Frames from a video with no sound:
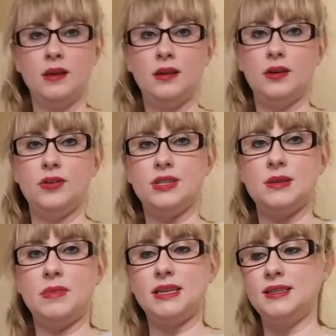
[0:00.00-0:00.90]
Here's
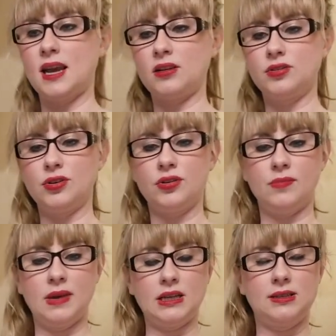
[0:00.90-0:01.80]
the mixed texture.
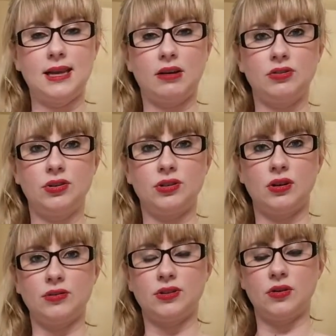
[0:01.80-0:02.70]
The mixed texture is
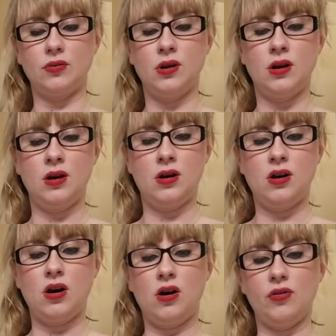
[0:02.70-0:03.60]
also
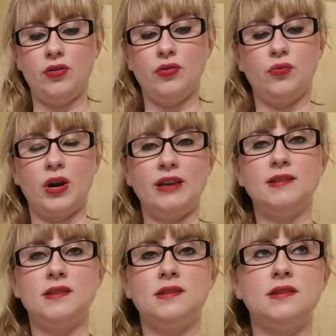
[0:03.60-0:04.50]
on the
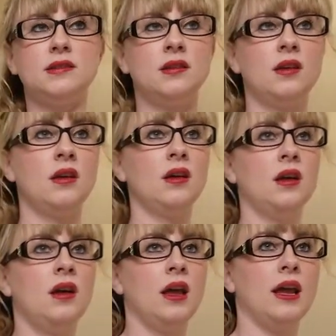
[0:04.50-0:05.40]
wrists.
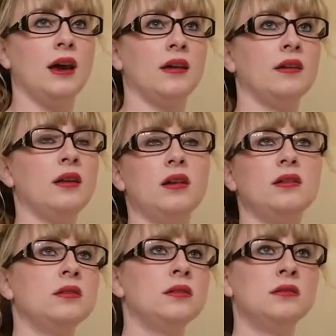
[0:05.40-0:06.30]
And
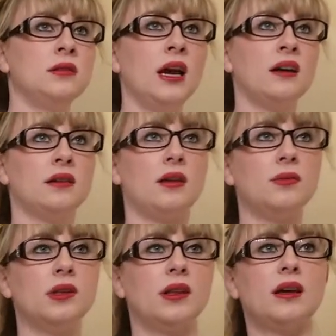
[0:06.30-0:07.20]
yeah, I
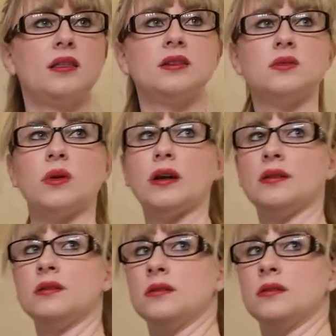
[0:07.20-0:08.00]
really like this one.